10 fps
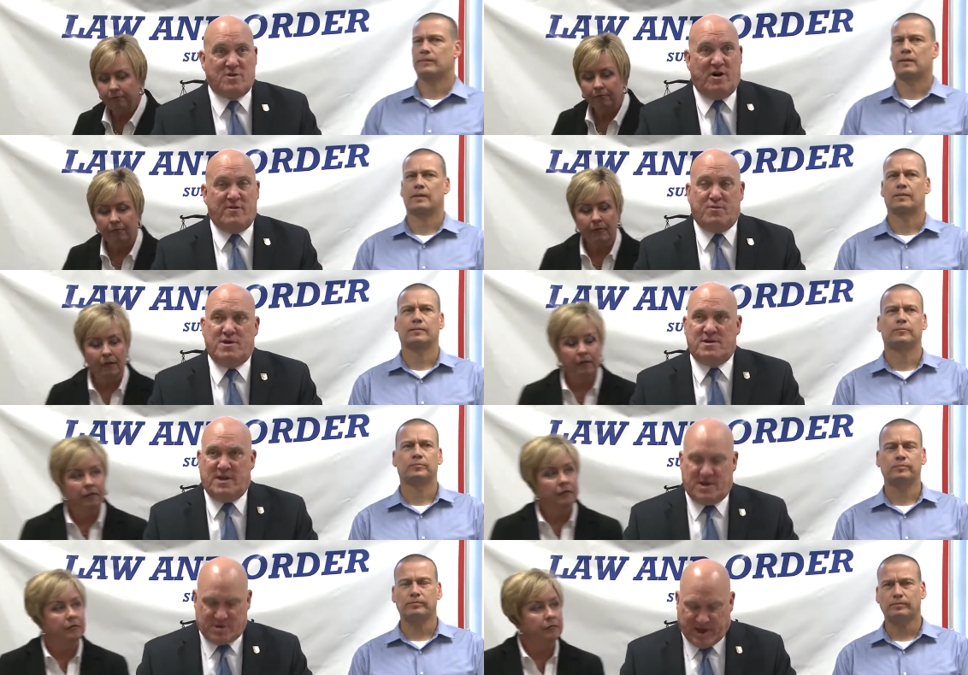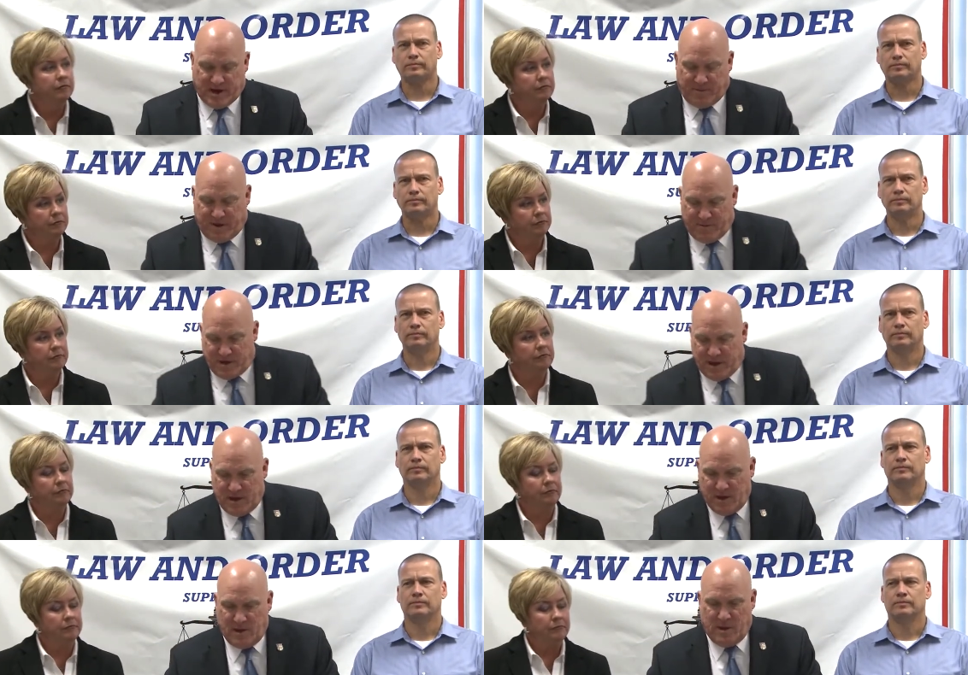Speaker 1: Carver, President of Nassau County PBA.
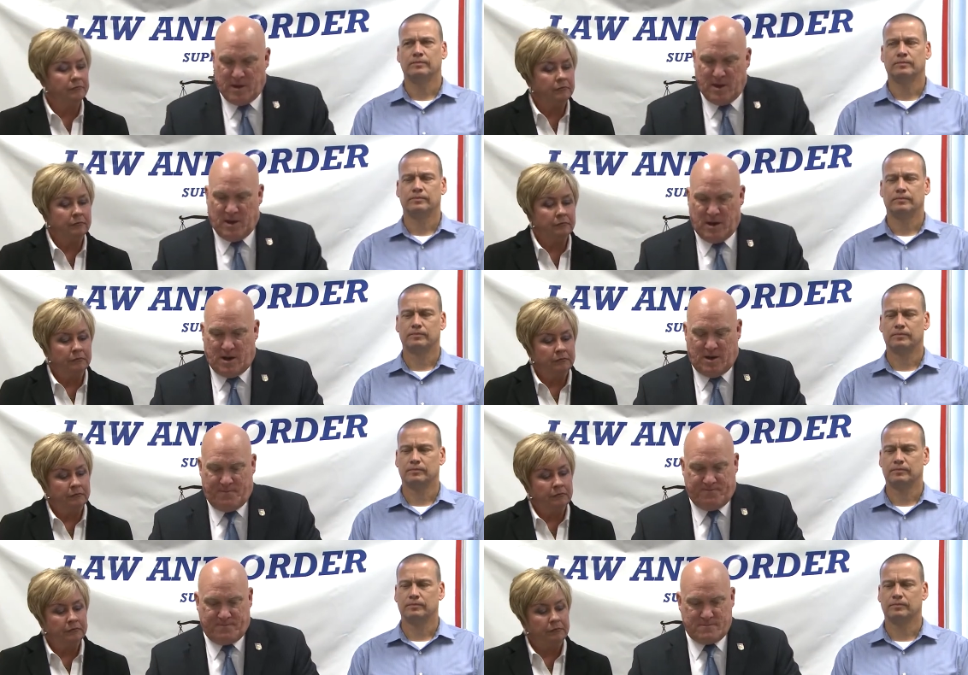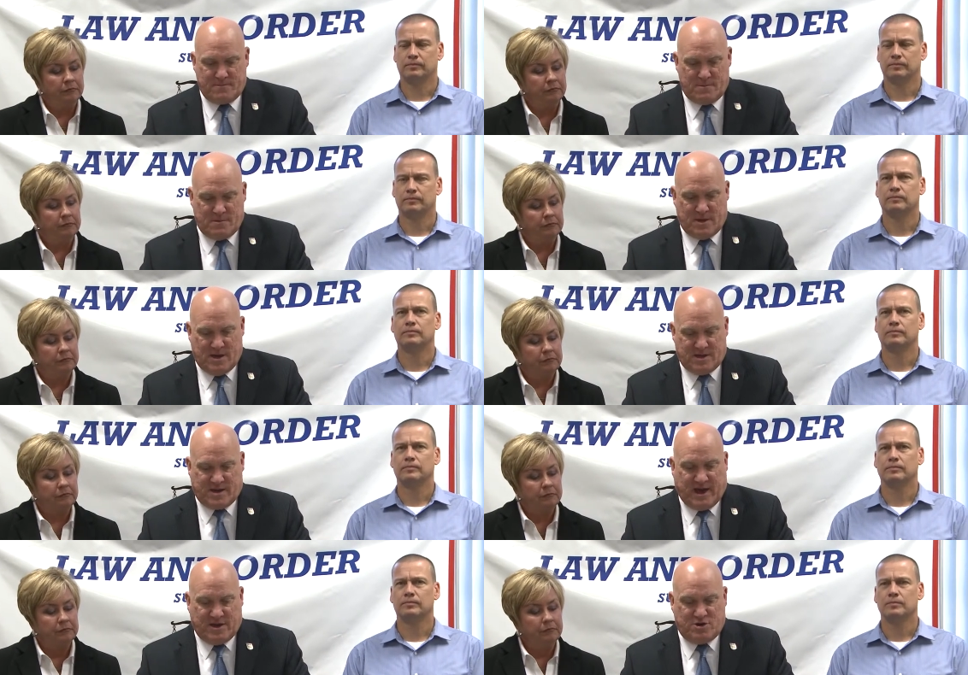Um, as
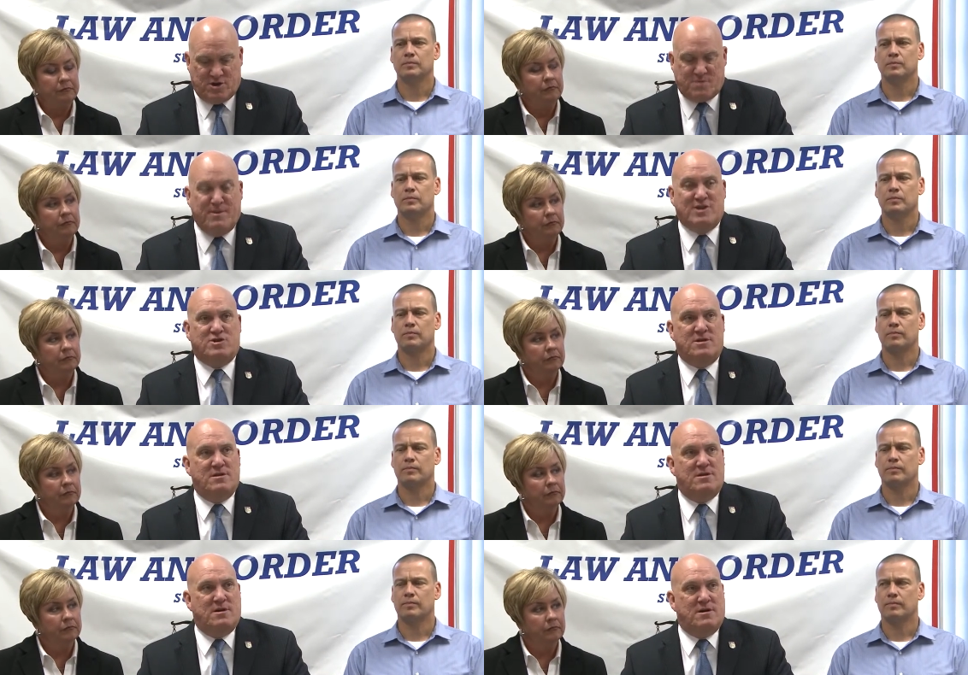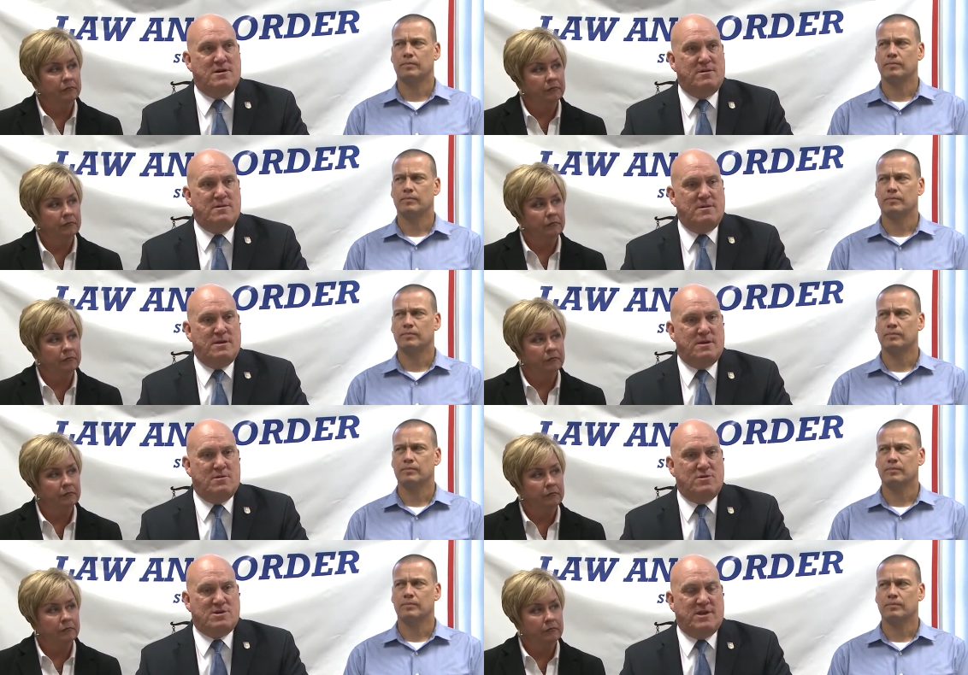Kate just mentioned, uh, you know,
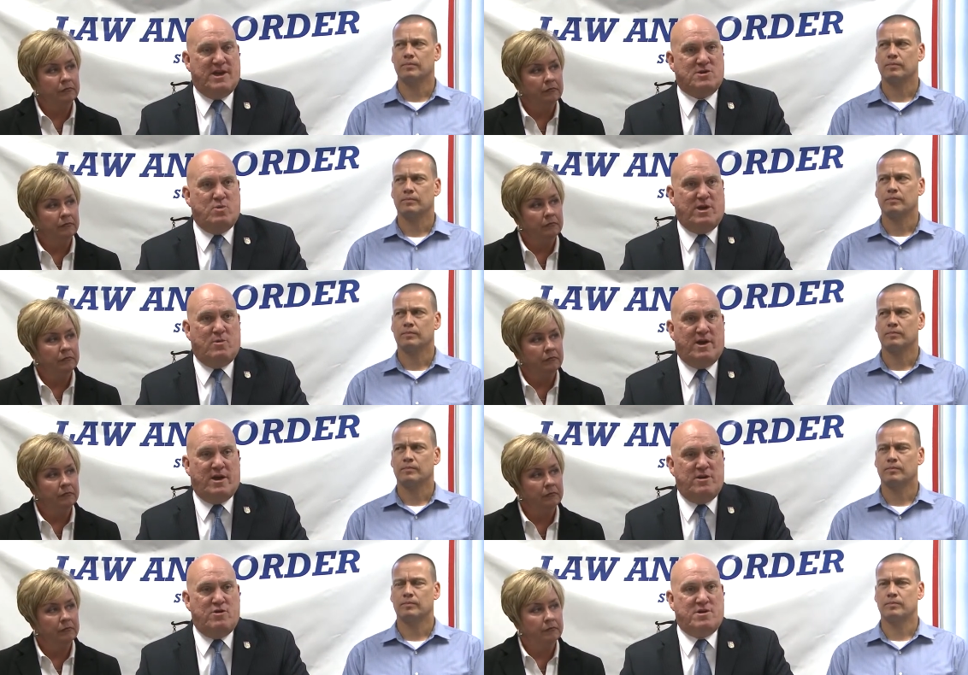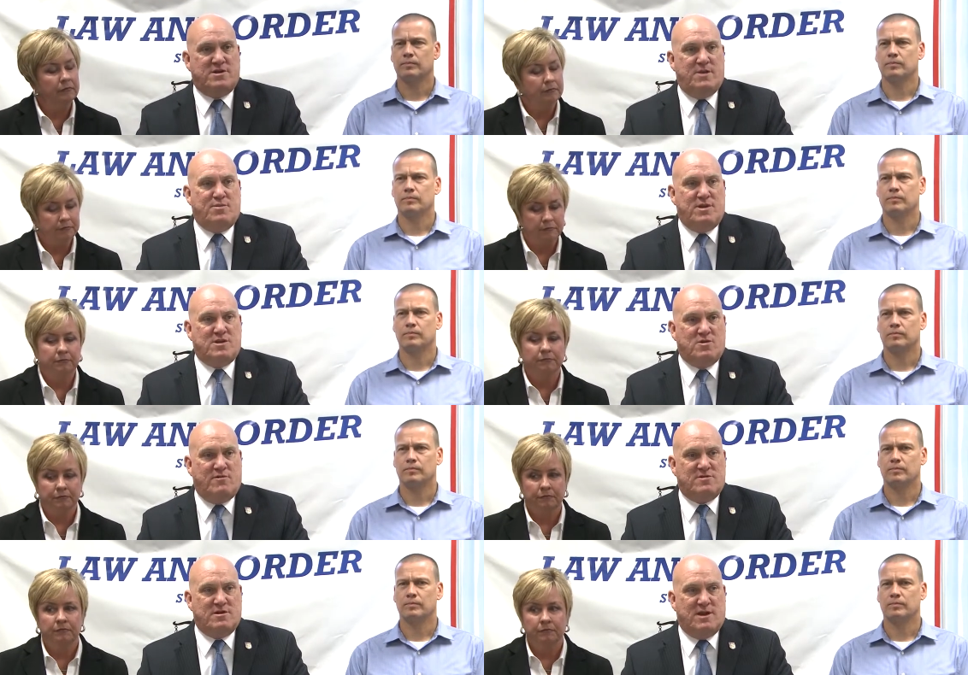just last week we had a New York City police
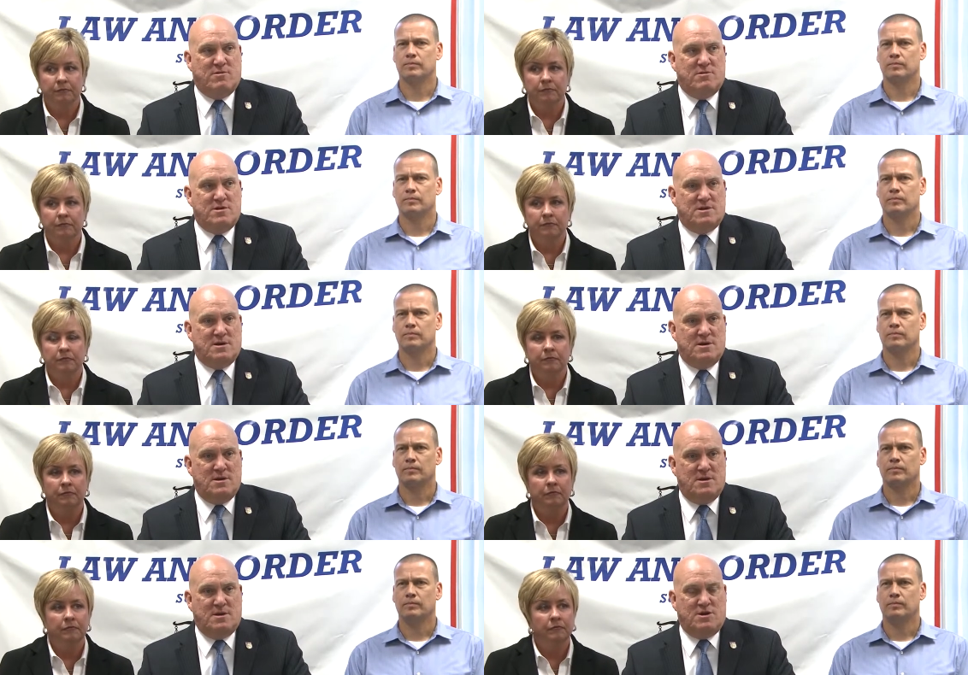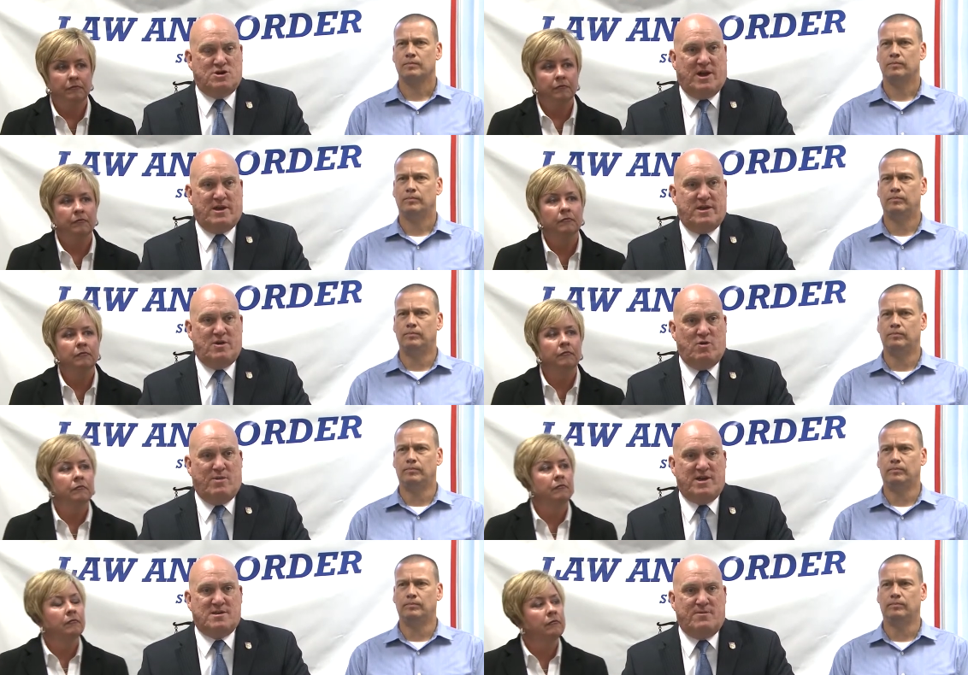officer that was uh, shot and killed
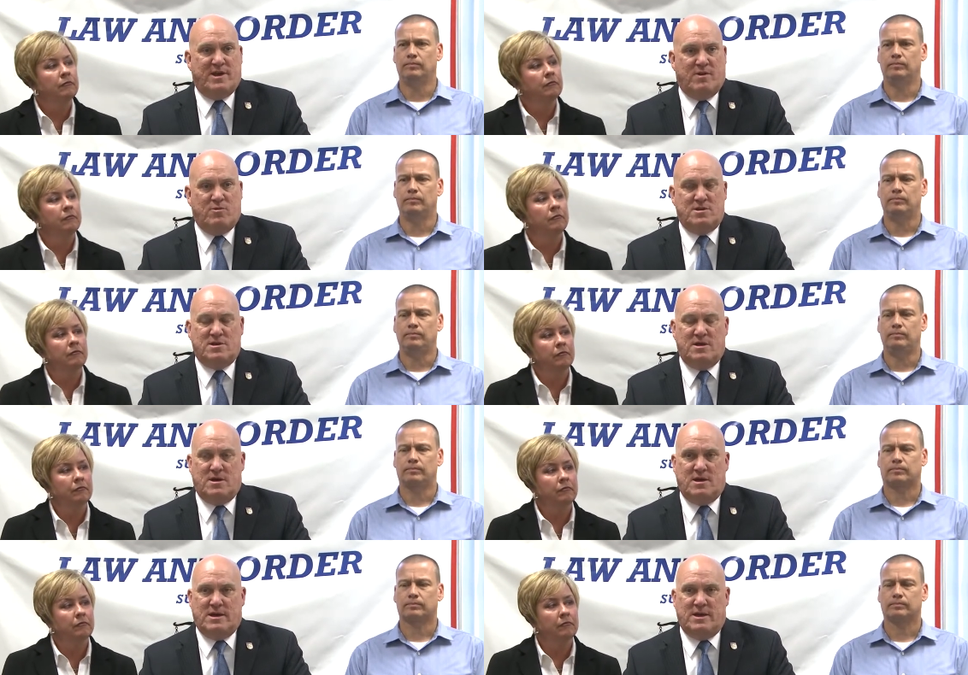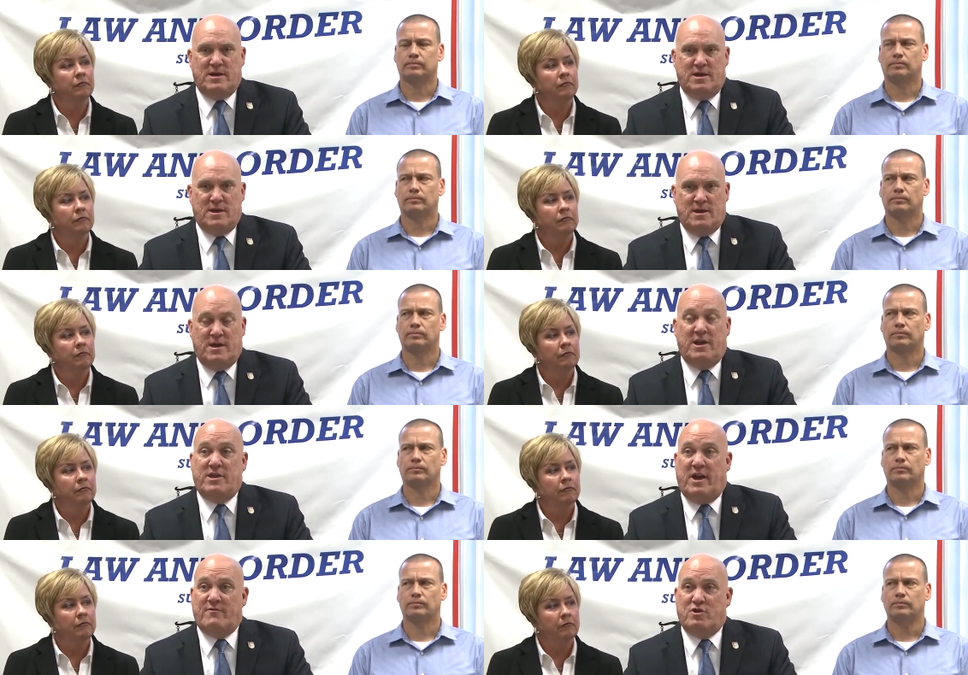by somebody that was uh, in the
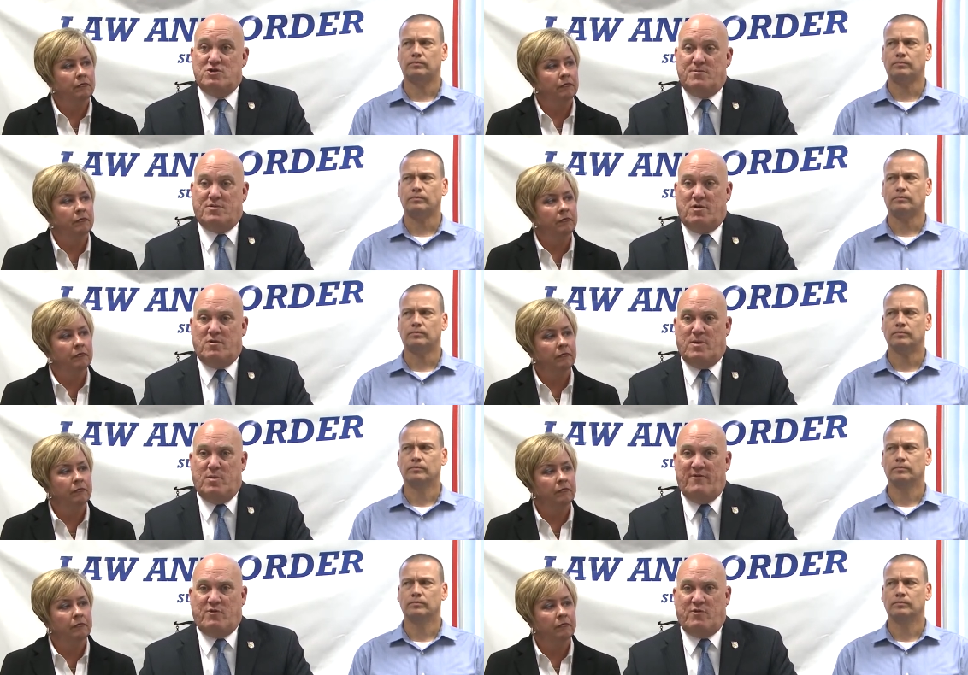diversion program. We've